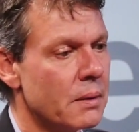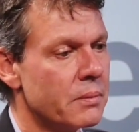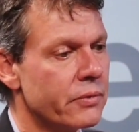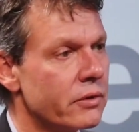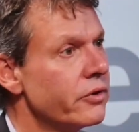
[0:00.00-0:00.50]

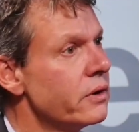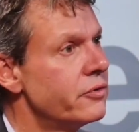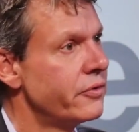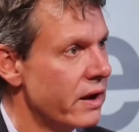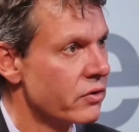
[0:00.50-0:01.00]
They're very
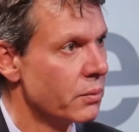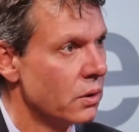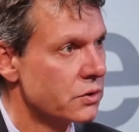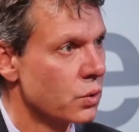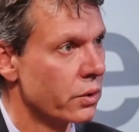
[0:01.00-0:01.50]

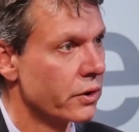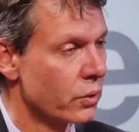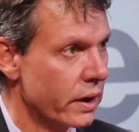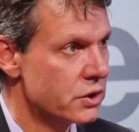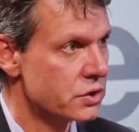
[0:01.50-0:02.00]
favorable toward the
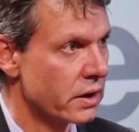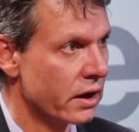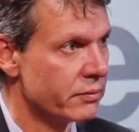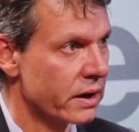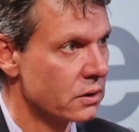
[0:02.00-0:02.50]
creation
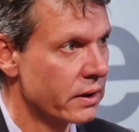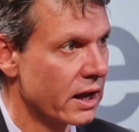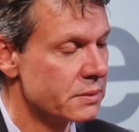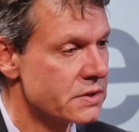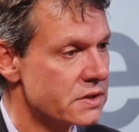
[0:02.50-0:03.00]
of medical
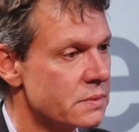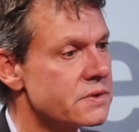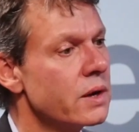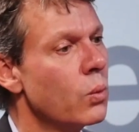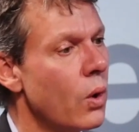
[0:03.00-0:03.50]
cannabis
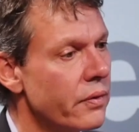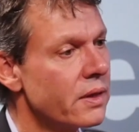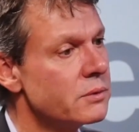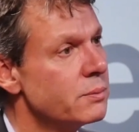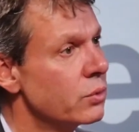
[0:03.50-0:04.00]
systems. They want
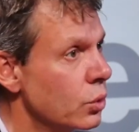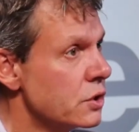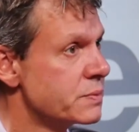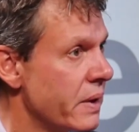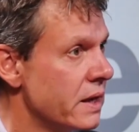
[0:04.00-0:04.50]
them to be
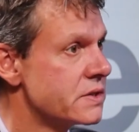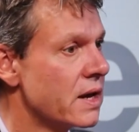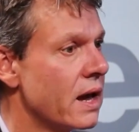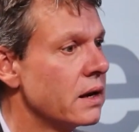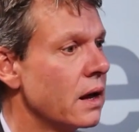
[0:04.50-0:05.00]
rules-based
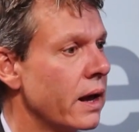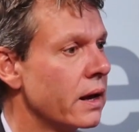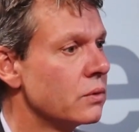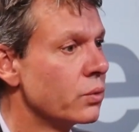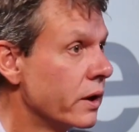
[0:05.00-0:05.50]
and
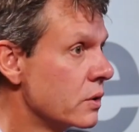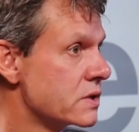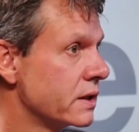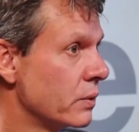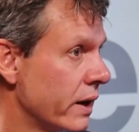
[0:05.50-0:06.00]

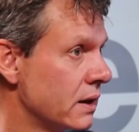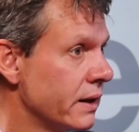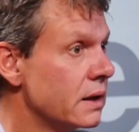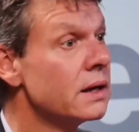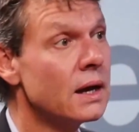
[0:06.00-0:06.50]
rigorously
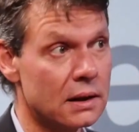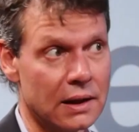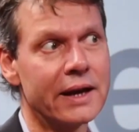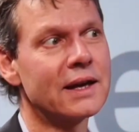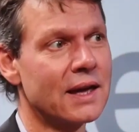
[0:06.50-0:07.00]
regulated,
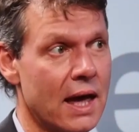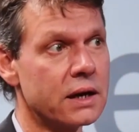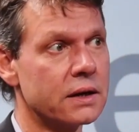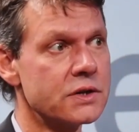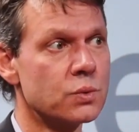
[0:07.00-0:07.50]
like
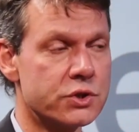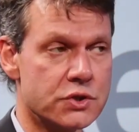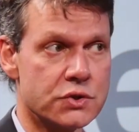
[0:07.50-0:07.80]
Canada's, which has